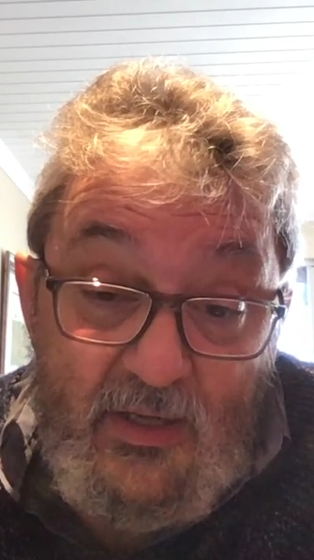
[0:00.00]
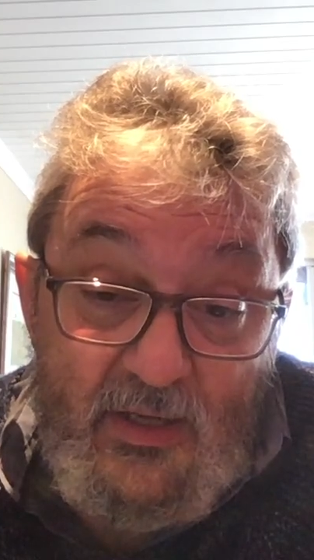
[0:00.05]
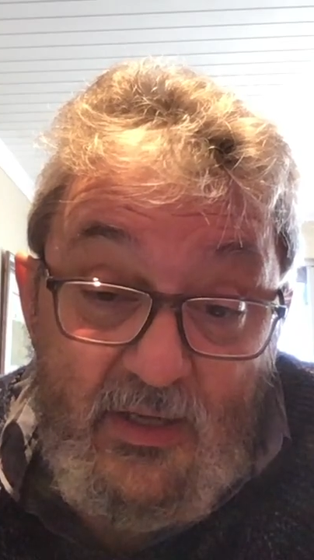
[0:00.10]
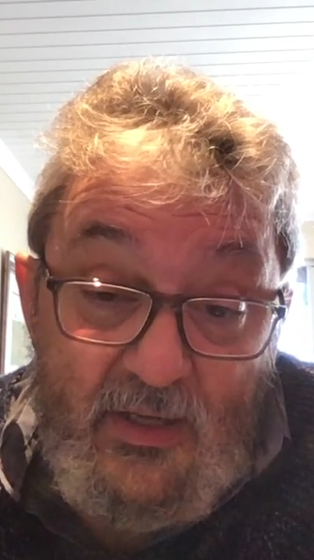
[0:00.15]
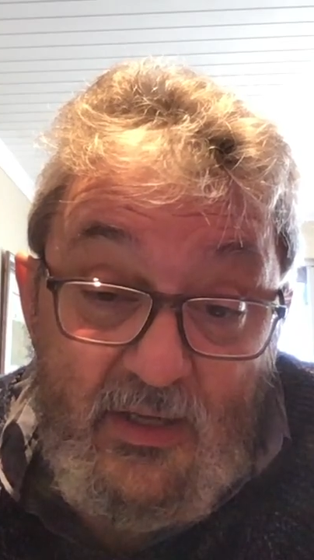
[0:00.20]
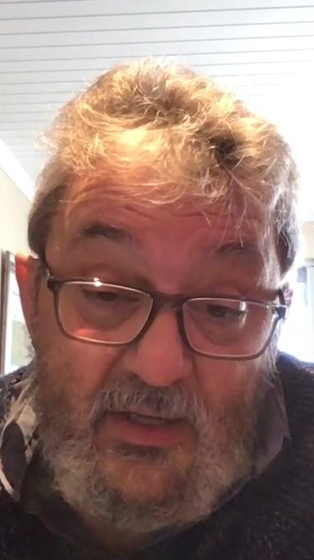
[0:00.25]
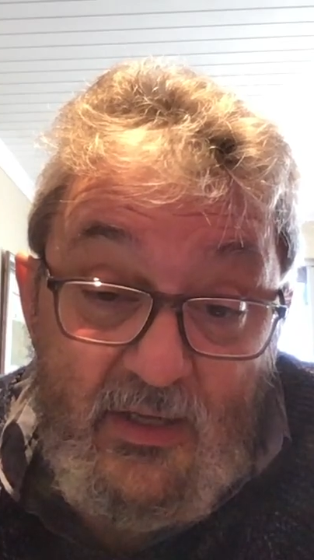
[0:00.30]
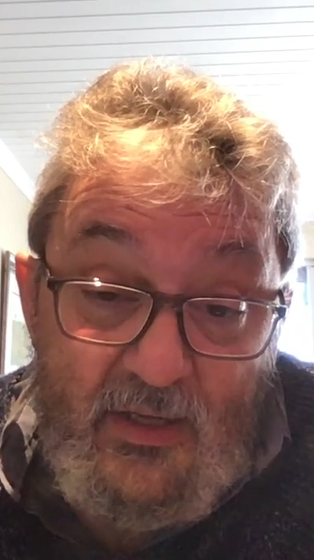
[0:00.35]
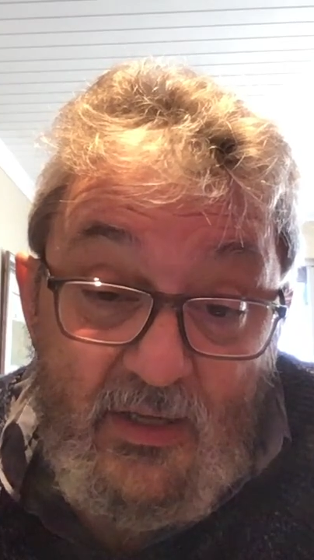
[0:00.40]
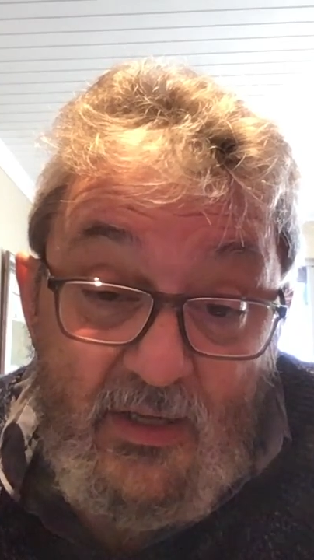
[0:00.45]

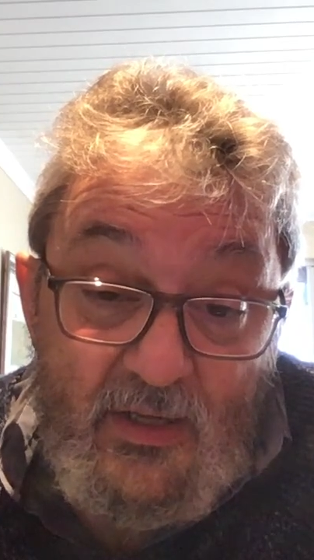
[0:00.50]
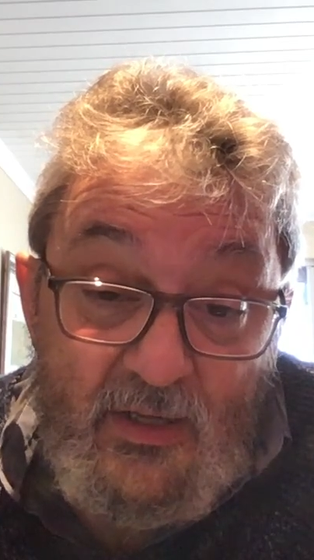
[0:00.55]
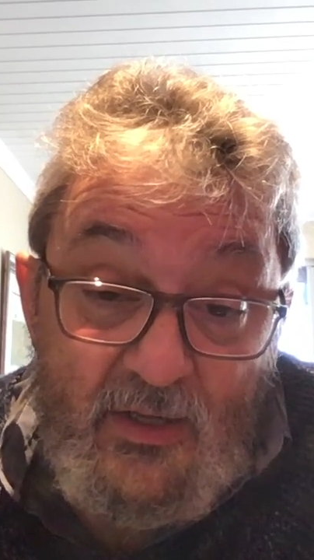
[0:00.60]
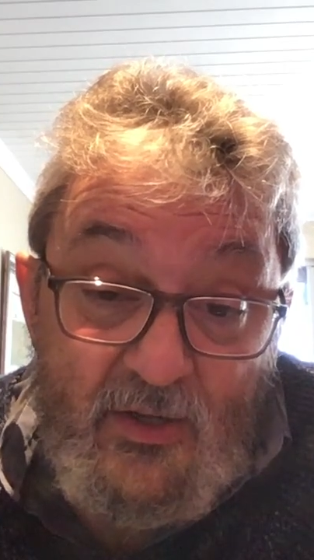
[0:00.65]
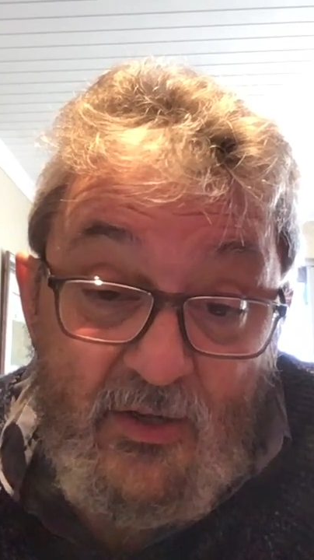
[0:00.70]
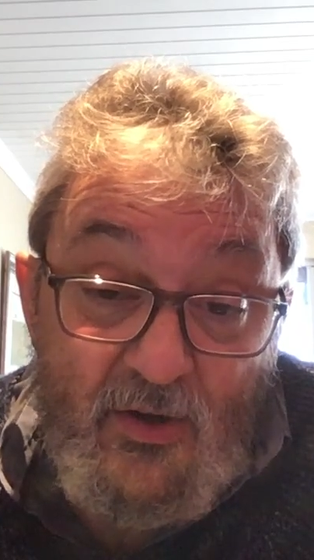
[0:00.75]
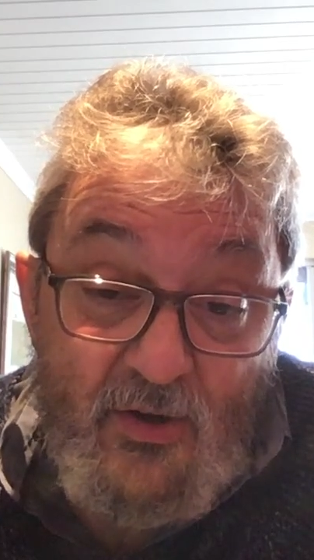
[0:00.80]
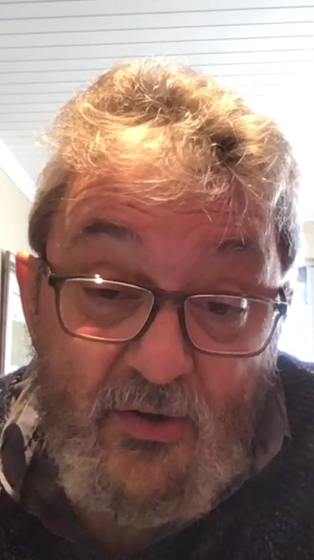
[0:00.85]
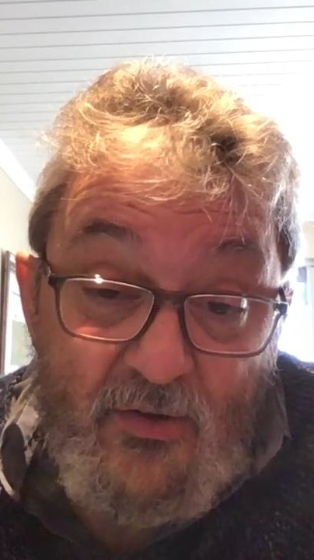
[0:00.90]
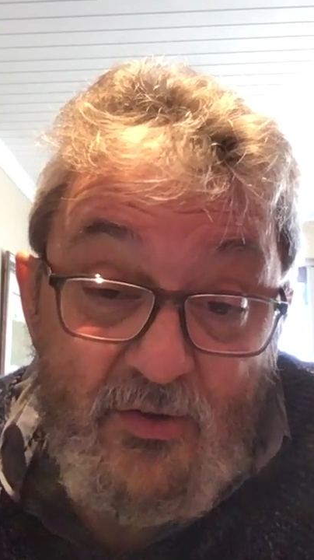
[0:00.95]

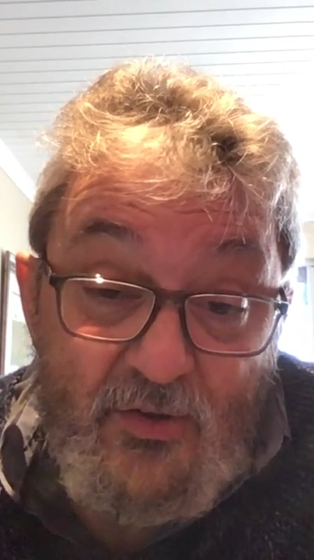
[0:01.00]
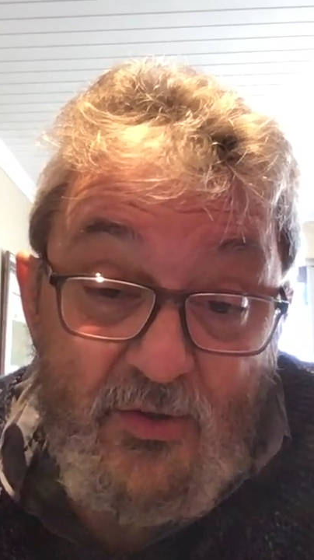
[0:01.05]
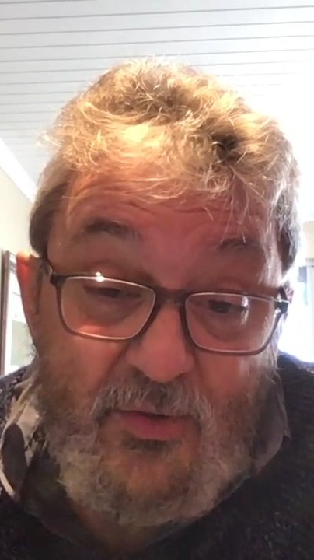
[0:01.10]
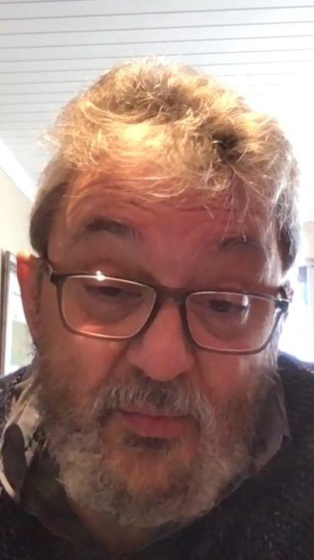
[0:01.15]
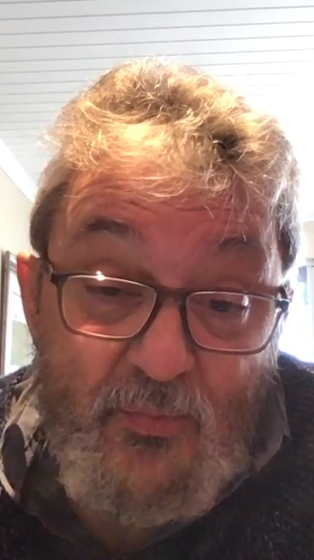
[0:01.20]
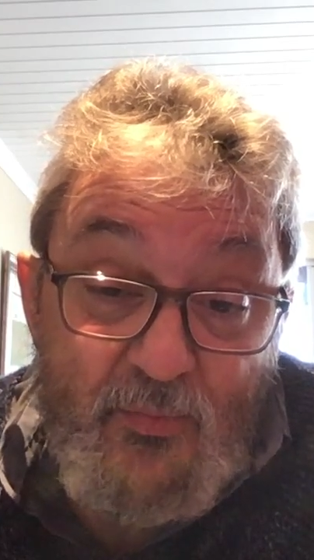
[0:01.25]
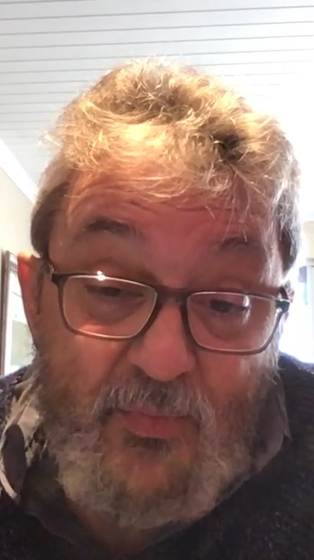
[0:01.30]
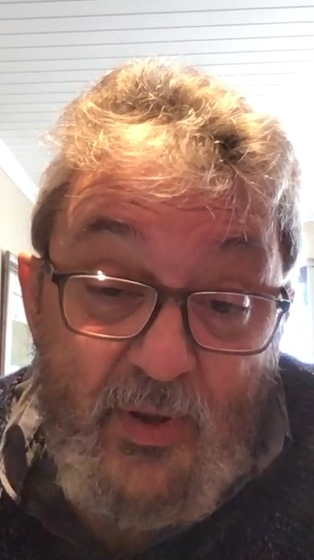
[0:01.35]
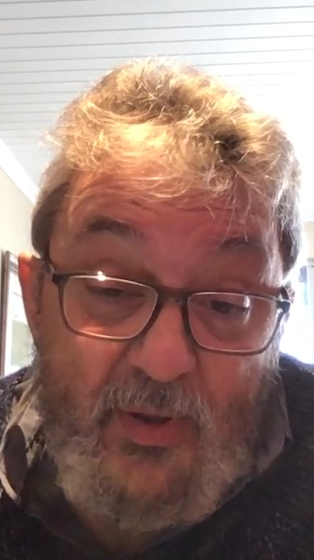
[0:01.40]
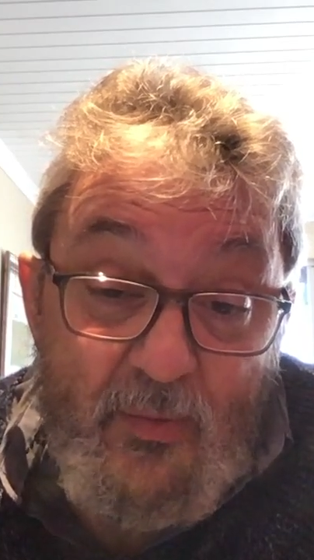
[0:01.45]
he
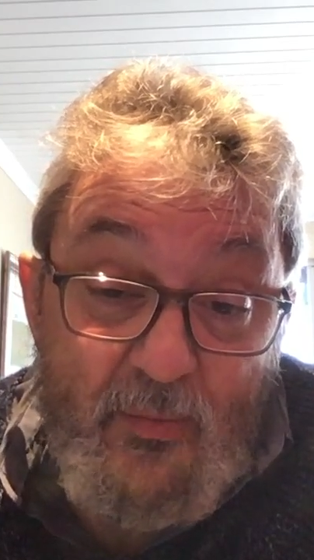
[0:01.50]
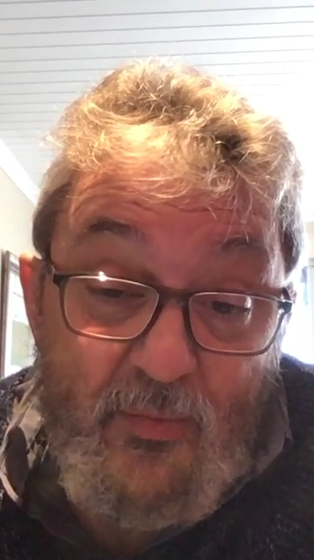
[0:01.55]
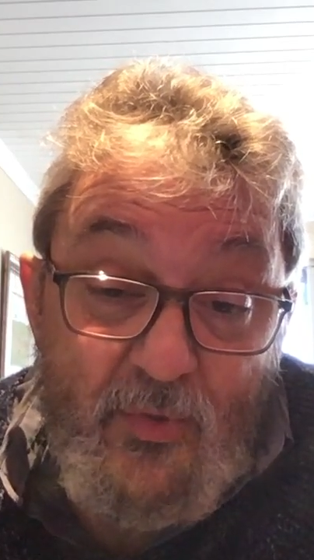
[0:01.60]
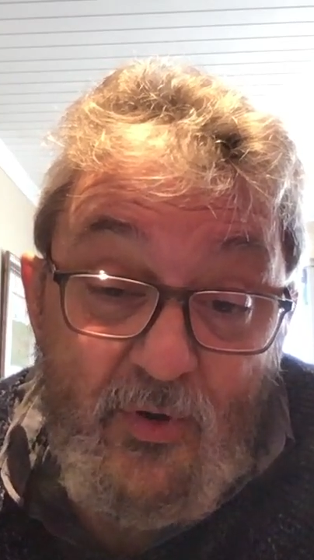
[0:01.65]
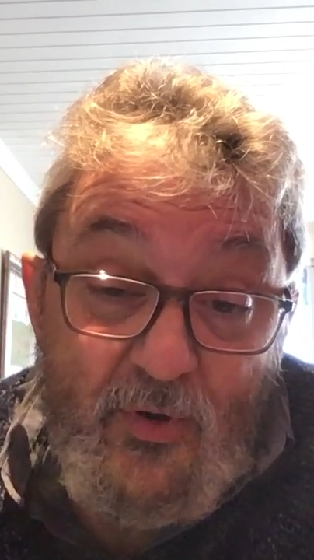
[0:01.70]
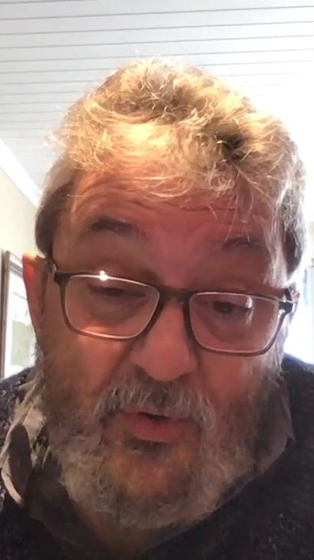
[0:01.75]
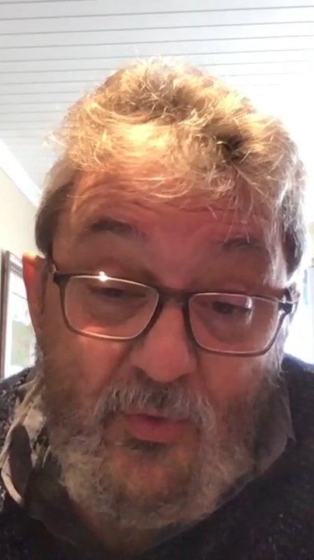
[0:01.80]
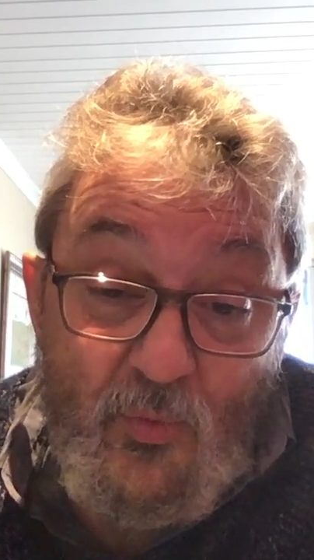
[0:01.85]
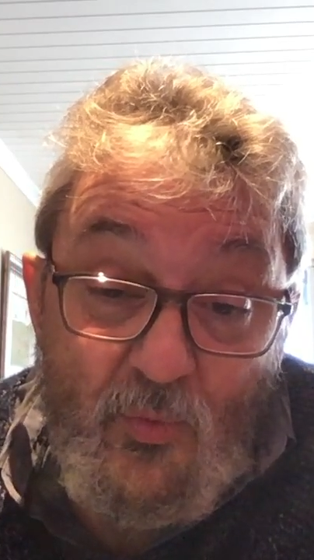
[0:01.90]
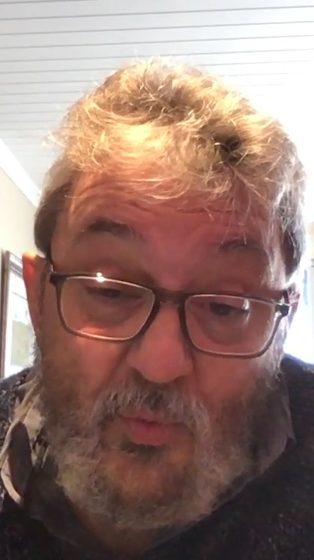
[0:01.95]
can't
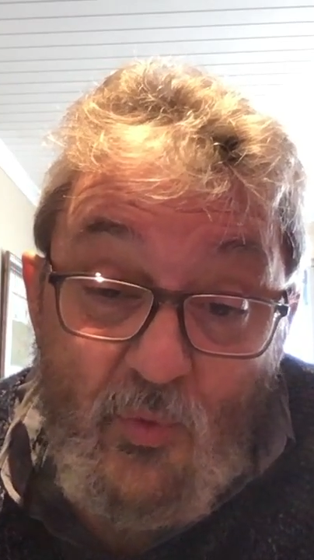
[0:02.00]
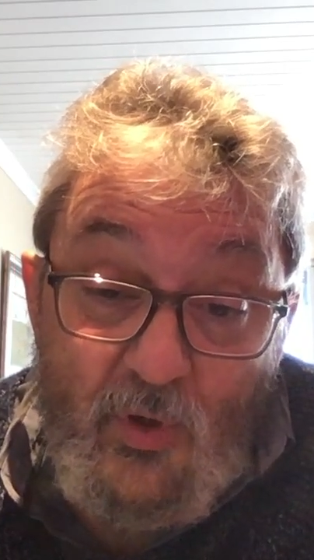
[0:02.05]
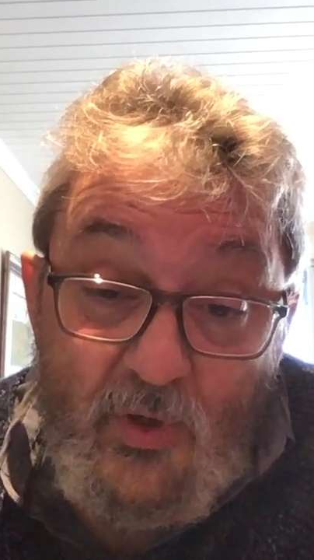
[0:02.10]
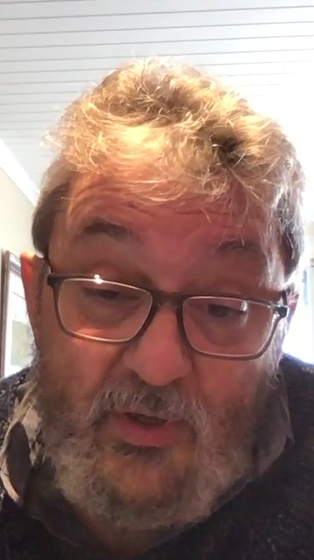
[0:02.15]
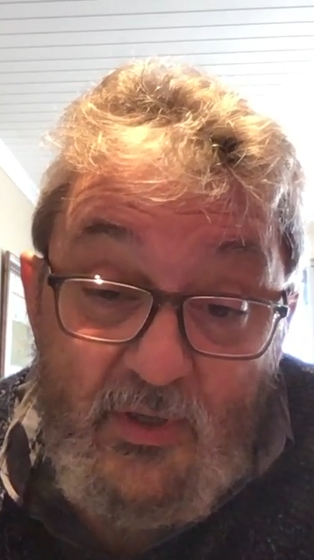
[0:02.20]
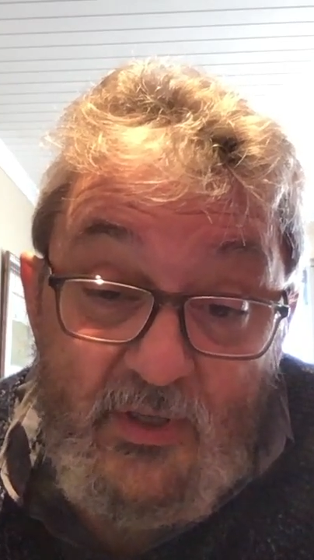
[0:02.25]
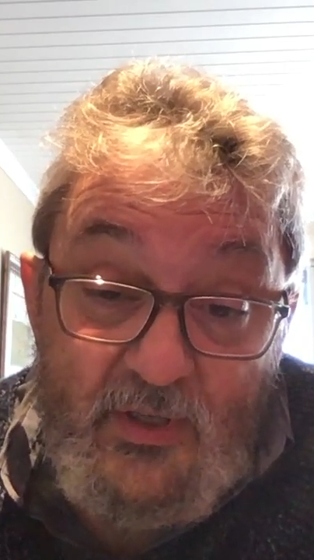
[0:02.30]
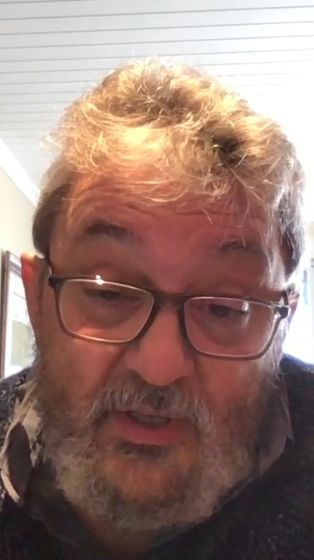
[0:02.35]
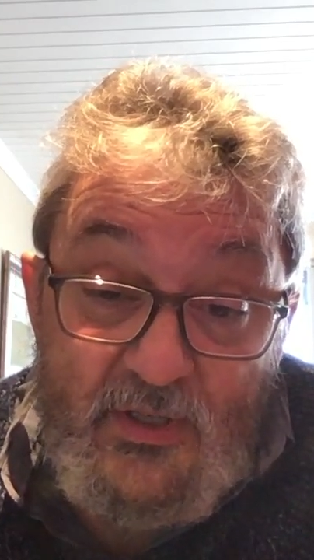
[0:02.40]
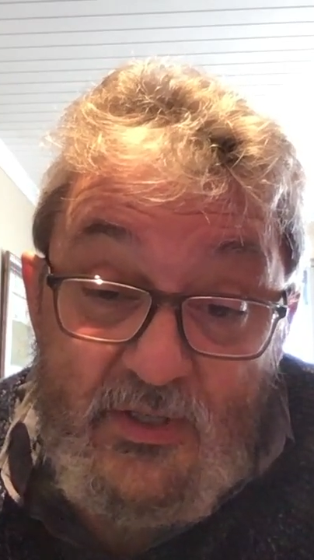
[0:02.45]
remember
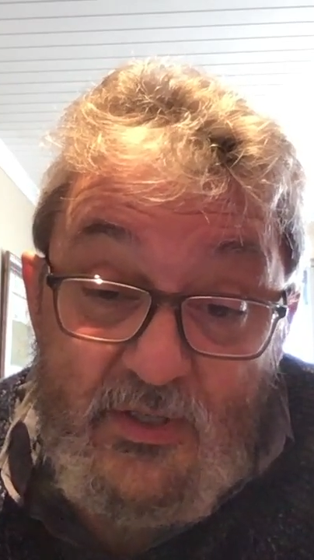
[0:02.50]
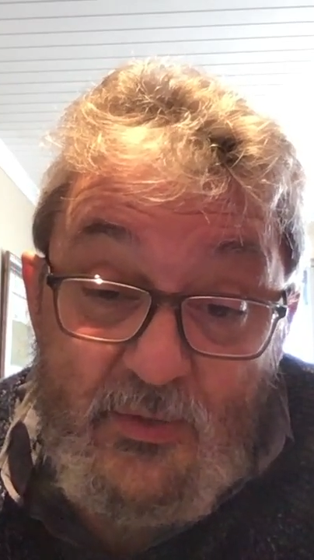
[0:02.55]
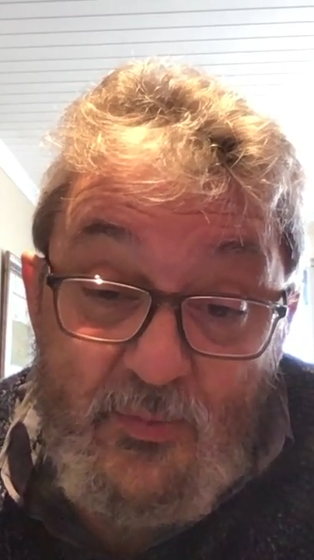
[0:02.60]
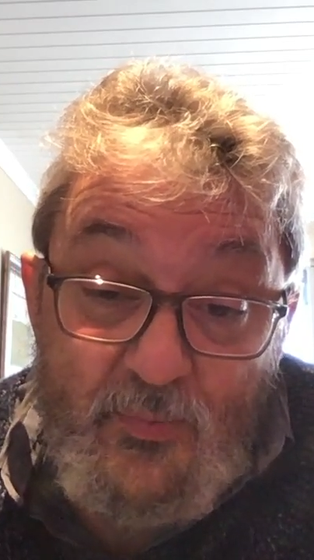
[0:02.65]
what